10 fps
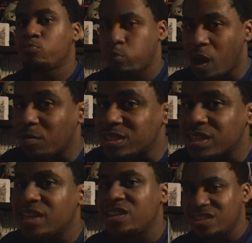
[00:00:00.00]

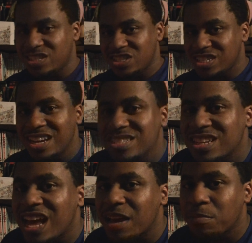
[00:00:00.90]
Promising, looks just
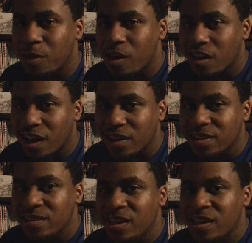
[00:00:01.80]
like Bardock,